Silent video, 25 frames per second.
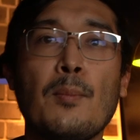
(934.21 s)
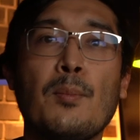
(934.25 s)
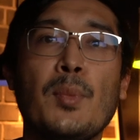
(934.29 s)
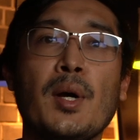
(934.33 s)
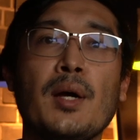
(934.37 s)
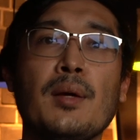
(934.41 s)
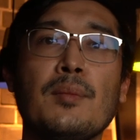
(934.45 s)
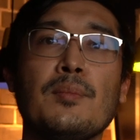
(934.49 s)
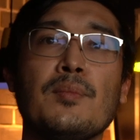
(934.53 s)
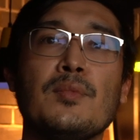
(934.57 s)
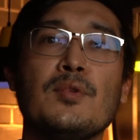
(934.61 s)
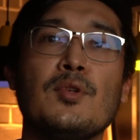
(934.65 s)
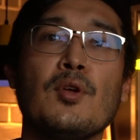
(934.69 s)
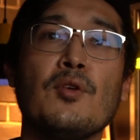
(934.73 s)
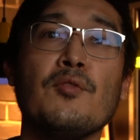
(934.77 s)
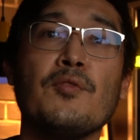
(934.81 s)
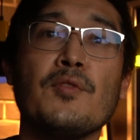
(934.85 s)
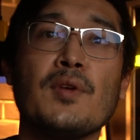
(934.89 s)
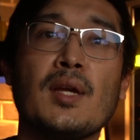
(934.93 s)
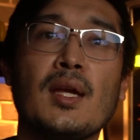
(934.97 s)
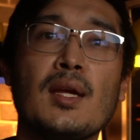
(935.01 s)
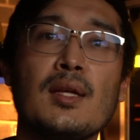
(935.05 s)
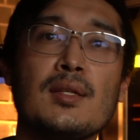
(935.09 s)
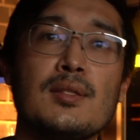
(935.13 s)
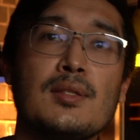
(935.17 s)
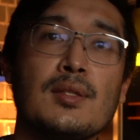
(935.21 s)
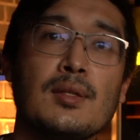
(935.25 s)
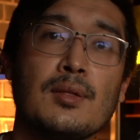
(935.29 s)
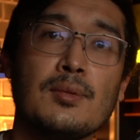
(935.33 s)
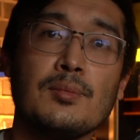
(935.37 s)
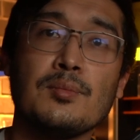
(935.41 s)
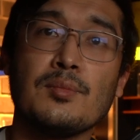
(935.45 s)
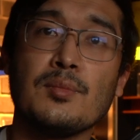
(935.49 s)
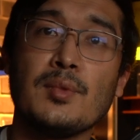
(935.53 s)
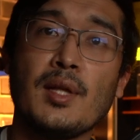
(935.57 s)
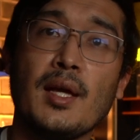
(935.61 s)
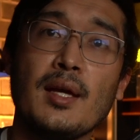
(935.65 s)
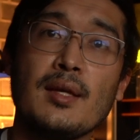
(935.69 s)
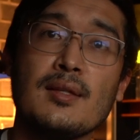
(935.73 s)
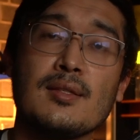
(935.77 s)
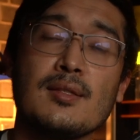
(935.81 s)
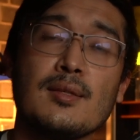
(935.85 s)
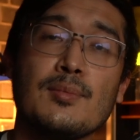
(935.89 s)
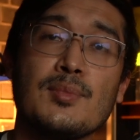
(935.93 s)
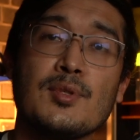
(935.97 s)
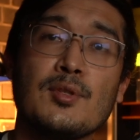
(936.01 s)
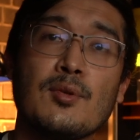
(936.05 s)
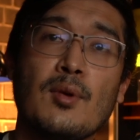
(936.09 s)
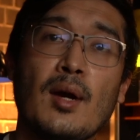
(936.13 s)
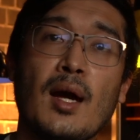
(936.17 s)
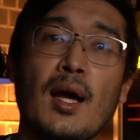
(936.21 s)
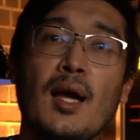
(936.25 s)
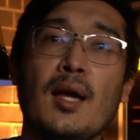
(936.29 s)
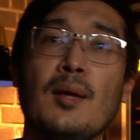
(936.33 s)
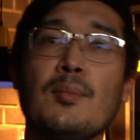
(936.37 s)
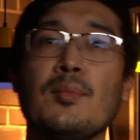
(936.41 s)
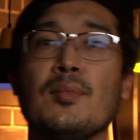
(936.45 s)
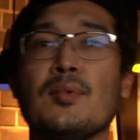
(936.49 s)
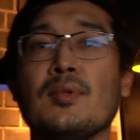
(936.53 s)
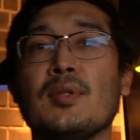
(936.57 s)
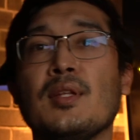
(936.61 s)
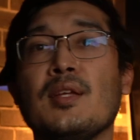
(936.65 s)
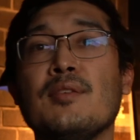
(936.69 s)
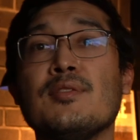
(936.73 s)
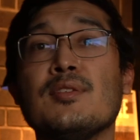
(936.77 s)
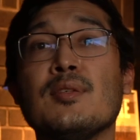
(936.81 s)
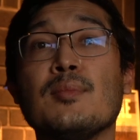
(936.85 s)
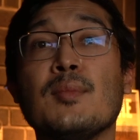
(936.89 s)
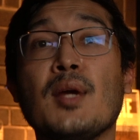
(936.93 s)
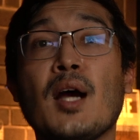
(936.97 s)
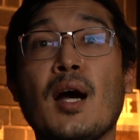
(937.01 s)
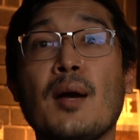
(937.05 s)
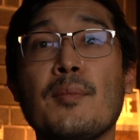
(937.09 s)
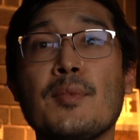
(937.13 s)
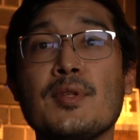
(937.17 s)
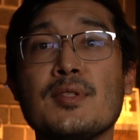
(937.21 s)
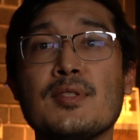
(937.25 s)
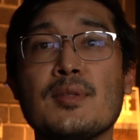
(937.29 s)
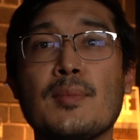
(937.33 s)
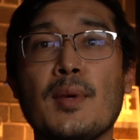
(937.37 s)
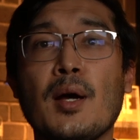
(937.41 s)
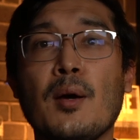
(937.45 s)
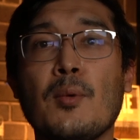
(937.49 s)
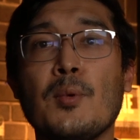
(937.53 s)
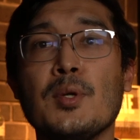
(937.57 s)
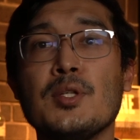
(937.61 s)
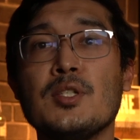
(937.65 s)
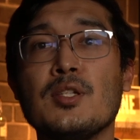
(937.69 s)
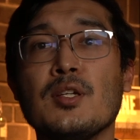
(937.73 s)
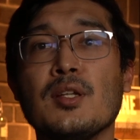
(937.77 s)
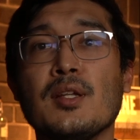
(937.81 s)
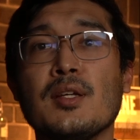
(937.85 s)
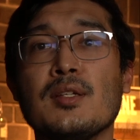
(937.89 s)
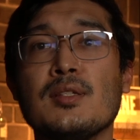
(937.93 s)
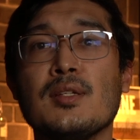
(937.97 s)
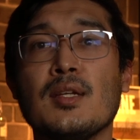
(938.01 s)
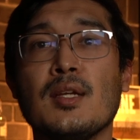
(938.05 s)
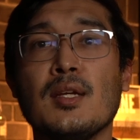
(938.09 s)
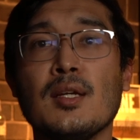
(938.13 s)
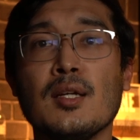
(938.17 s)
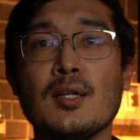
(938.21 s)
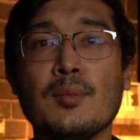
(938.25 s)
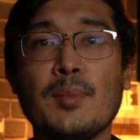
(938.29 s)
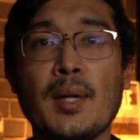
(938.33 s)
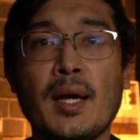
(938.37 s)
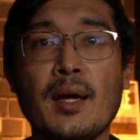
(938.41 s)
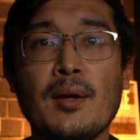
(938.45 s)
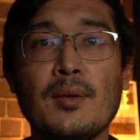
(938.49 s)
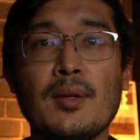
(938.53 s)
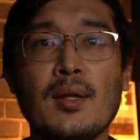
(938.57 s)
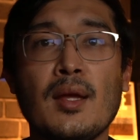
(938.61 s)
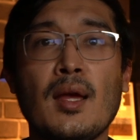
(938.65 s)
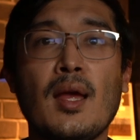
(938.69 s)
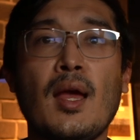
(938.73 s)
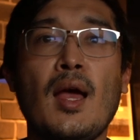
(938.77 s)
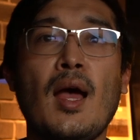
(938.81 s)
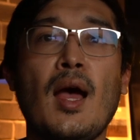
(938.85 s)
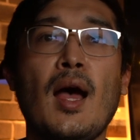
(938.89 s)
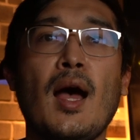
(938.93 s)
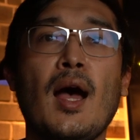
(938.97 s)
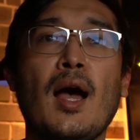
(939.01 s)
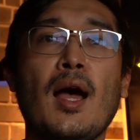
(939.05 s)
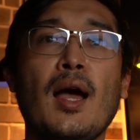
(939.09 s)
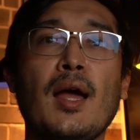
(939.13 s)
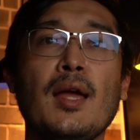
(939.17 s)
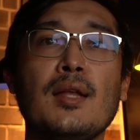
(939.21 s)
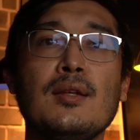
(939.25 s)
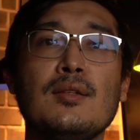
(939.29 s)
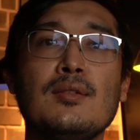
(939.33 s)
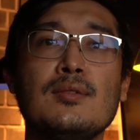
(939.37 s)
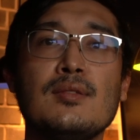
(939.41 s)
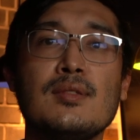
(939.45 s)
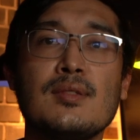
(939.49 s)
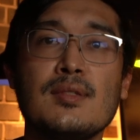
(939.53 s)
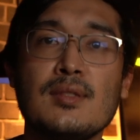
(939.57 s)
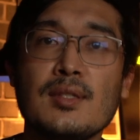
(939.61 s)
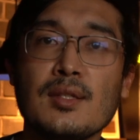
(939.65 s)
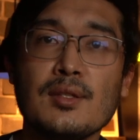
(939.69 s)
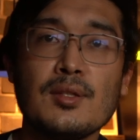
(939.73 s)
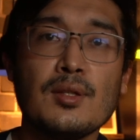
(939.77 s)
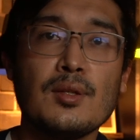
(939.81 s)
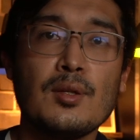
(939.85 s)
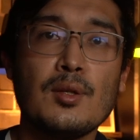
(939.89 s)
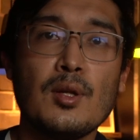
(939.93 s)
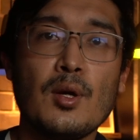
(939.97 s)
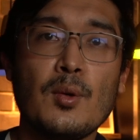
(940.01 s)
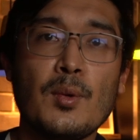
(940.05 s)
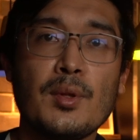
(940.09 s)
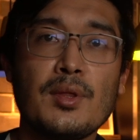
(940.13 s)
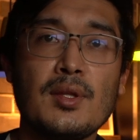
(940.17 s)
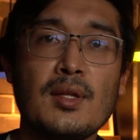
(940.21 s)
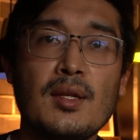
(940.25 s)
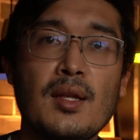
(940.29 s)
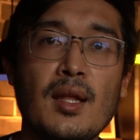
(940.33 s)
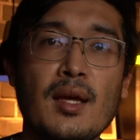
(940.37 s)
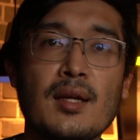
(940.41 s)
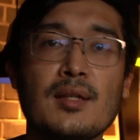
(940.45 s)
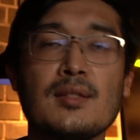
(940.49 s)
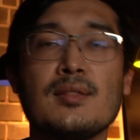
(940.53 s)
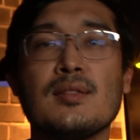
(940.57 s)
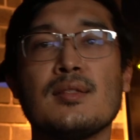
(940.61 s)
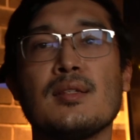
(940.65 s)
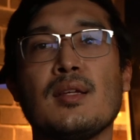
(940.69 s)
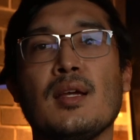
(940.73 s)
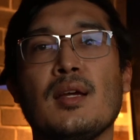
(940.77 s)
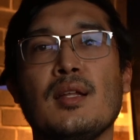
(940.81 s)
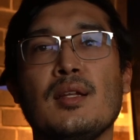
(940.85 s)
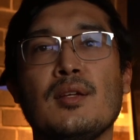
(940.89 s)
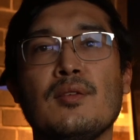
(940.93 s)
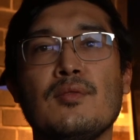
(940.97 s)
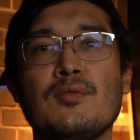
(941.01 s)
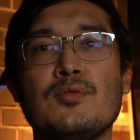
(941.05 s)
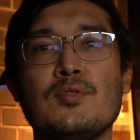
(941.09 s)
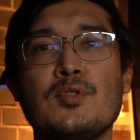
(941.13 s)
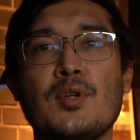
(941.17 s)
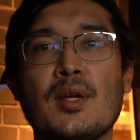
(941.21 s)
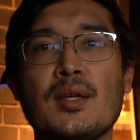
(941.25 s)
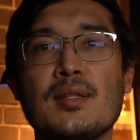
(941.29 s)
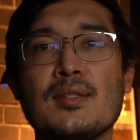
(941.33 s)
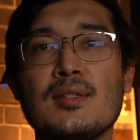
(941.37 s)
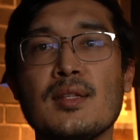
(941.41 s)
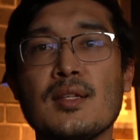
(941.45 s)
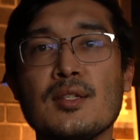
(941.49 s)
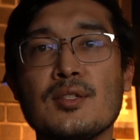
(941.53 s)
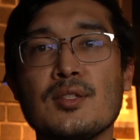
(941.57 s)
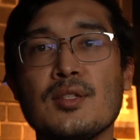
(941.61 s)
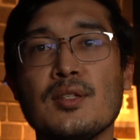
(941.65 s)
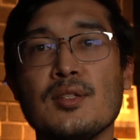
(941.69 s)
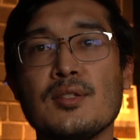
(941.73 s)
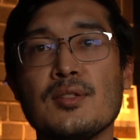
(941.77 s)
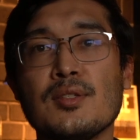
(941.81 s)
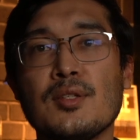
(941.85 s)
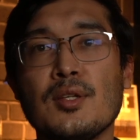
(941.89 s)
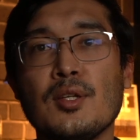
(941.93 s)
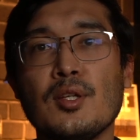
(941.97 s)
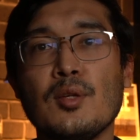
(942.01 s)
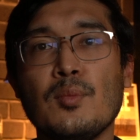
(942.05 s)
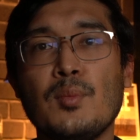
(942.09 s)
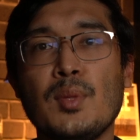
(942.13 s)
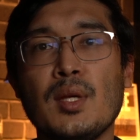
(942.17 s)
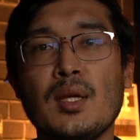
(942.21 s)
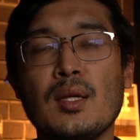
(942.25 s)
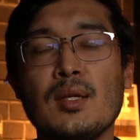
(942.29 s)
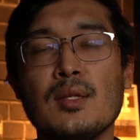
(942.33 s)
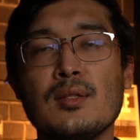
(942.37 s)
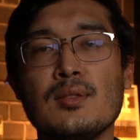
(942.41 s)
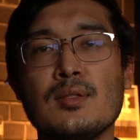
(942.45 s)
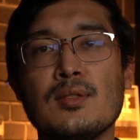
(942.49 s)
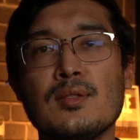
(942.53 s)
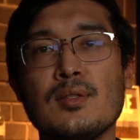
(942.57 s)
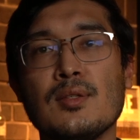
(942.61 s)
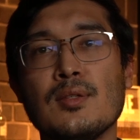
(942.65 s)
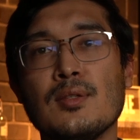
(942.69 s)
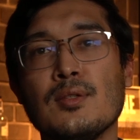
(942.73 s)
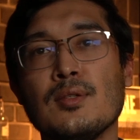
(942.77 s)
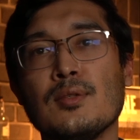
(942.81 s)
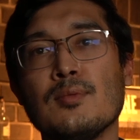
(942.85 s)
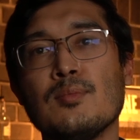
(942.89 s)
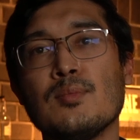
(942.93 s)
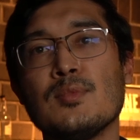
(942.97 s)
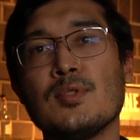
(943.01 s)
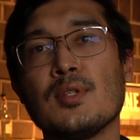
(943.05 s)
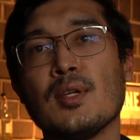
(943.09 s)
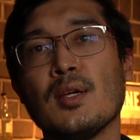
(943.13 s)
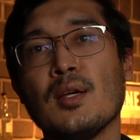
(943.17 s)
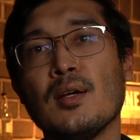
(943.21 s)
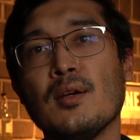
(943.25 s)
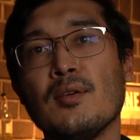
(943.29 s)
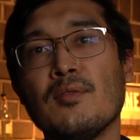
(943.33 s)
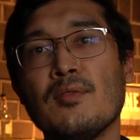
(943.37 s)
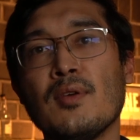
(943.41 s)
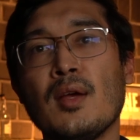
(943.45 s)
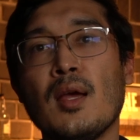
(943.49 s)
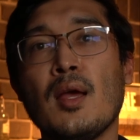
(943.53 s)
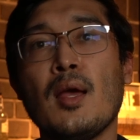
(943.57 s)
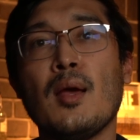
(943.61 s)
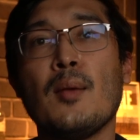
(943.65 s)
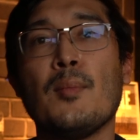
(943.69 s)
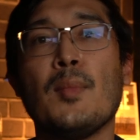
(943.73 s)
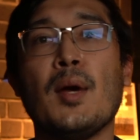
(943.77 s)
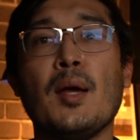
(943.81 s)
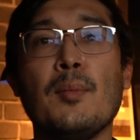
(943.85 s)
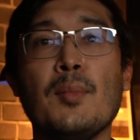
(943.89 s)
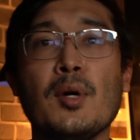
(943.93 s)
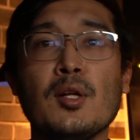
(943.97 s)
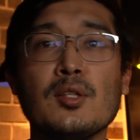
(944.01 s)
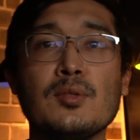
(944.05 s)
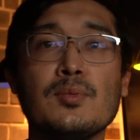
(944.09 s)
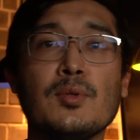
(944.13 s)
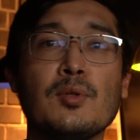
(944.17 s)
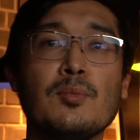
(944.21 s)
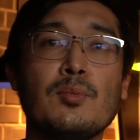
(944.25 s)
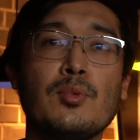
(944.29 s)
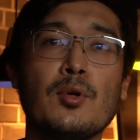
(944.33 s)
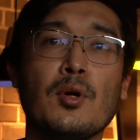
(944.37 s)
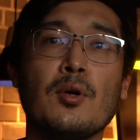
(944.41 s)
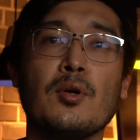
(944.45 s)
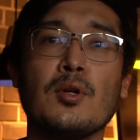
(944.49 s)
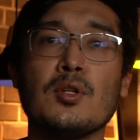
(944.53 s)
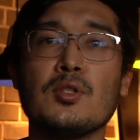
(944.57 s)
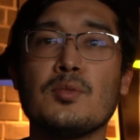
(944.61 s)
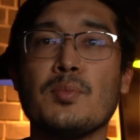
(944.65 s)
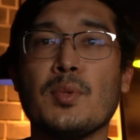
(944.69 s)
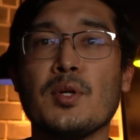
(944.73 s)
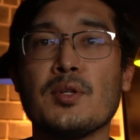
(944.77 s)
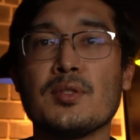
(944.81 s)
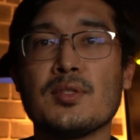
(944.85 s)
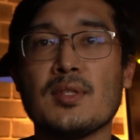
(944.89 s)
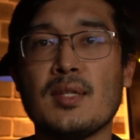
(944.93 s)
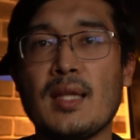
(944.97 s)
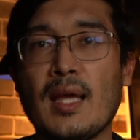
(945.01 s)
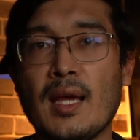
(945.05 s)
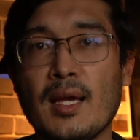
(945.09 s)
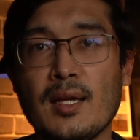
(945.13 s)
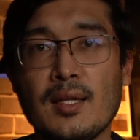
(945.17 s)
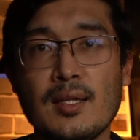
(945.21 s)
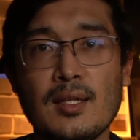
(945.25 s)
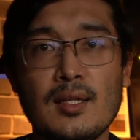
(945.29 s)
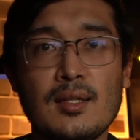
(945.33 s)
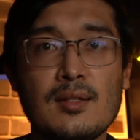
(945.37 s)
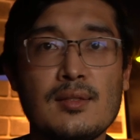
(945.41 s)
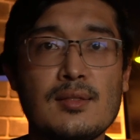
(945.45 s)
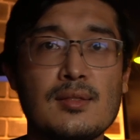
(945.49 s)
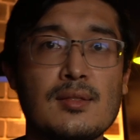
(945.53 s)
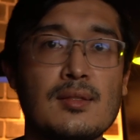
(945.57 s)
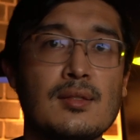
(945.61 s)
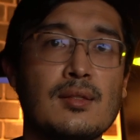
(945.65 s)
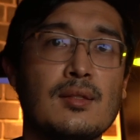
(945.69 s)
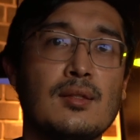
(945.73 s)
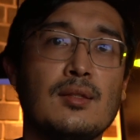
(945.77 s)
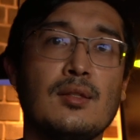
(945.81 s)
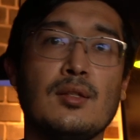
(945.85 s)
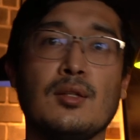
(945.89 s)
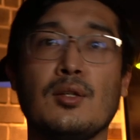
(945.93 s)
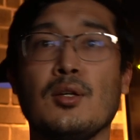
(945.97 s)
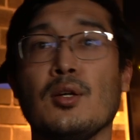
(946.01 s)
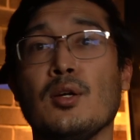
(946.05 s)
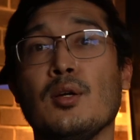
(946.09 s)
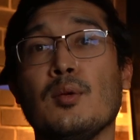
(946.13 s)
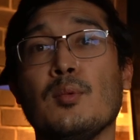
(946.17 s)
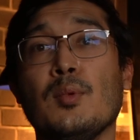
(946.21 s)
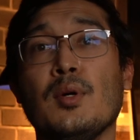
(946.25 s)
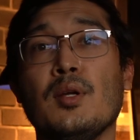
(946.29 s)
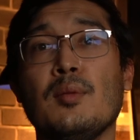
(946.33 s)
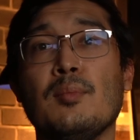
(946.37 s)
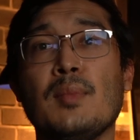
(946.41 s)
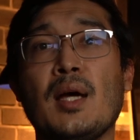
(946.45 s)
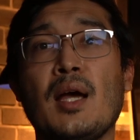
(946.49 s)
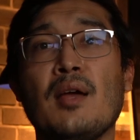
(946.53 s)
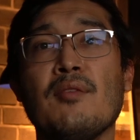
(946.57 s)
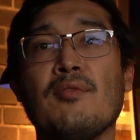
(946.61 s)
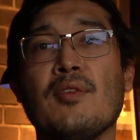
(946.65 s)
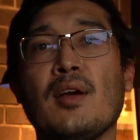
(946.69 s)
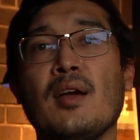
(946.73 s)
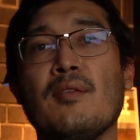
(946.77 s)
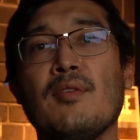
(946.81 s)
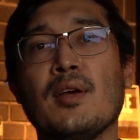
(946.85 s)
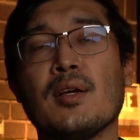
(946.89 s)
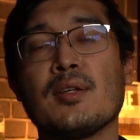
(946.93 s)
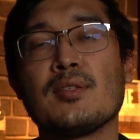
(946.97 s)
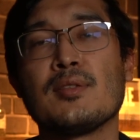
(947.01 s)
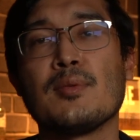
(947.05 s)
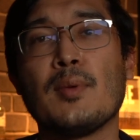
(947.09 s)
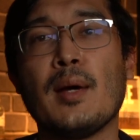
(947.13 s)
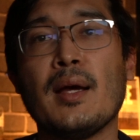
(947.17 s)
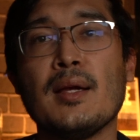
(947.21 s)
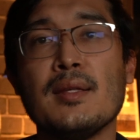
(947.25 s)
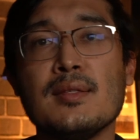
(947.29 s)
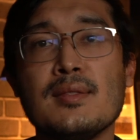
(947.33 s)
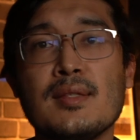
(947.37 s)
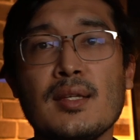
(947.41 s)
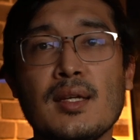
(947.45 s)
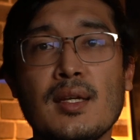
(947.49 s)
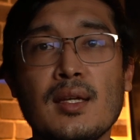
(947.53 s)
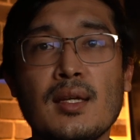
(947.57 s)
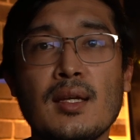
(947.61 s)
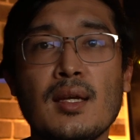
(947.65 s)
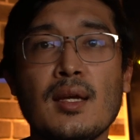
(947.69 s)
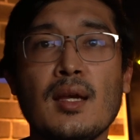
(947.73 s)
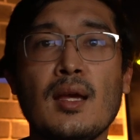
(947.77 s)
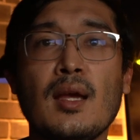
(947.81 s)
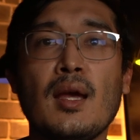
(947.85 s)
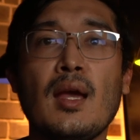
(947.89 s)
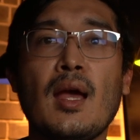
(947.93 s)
But don't forget to like, subscribe, leave some comments about what you like to hear about. I still don't know what the next kind of transition is going to be in terms of my multiple brokerage personalities, the current one, my 5XYZ.